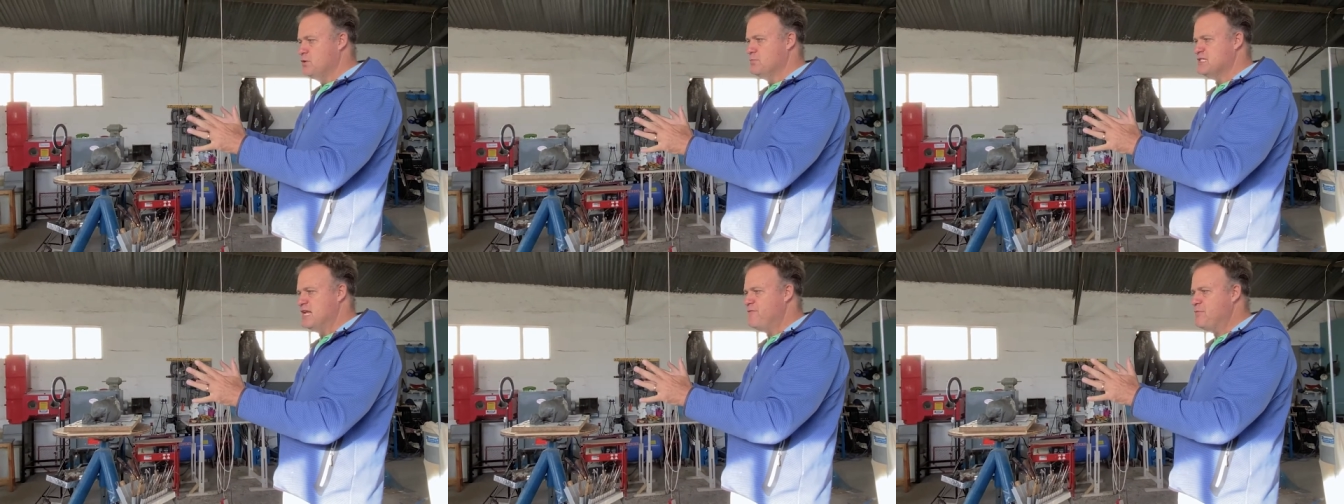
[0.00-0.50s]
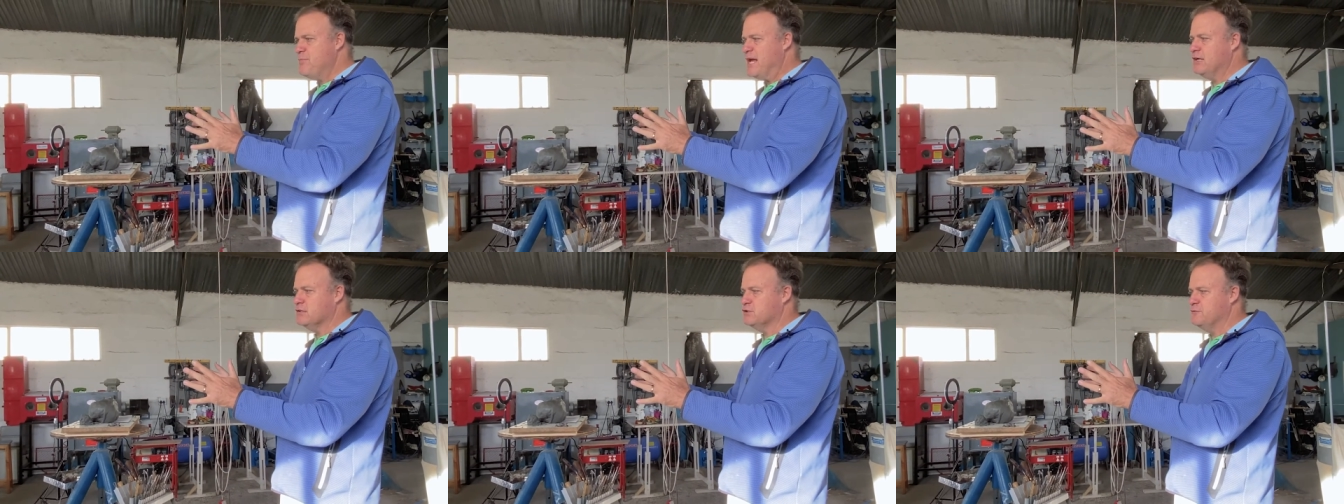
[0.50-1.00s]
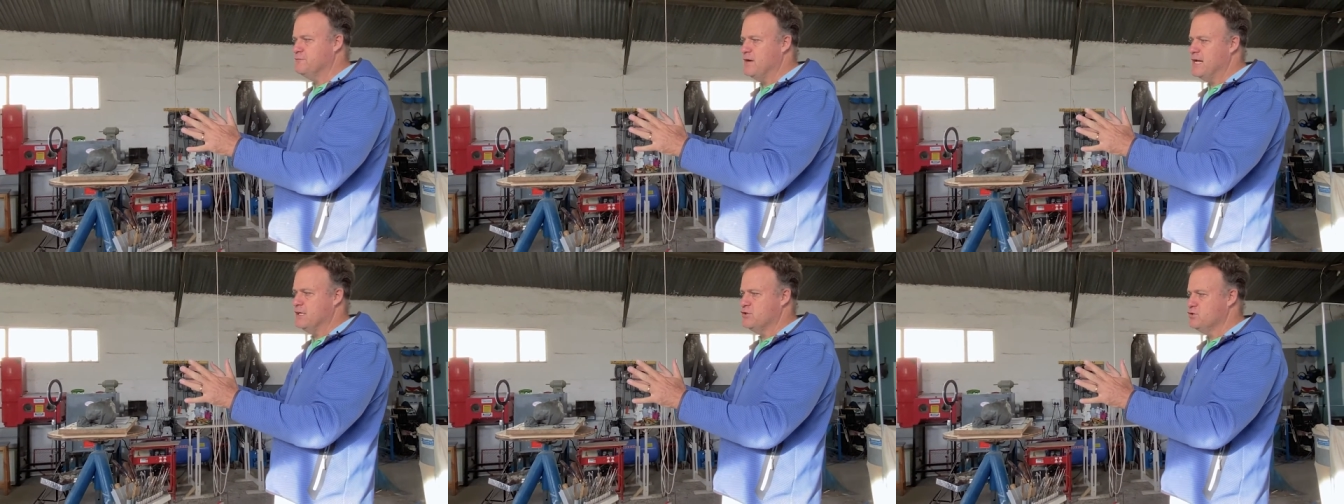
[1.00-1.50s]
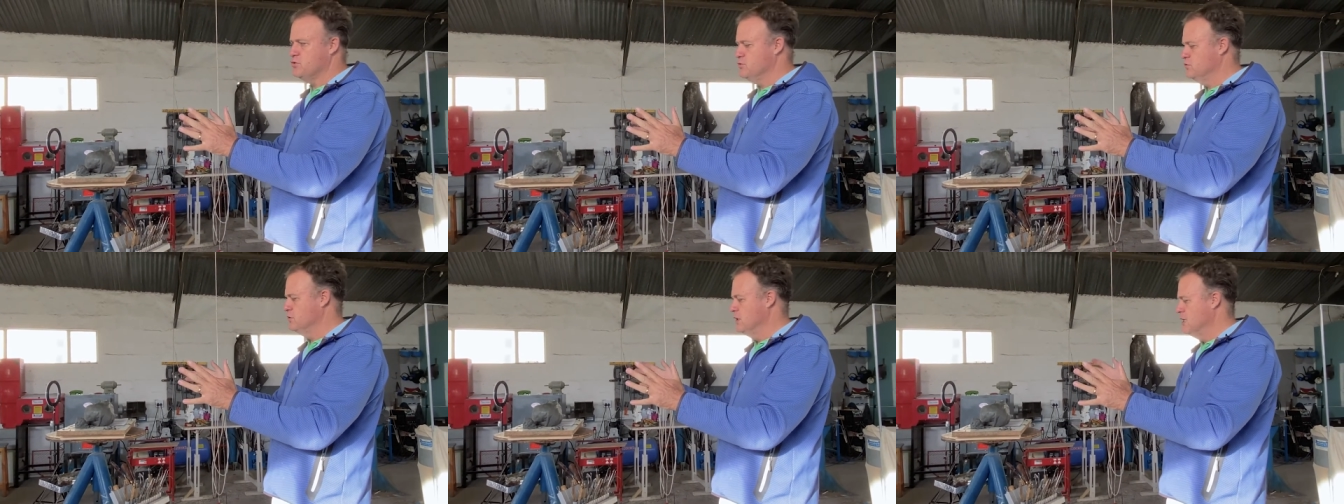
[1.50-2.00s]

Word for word: It's never better battle to find a tool,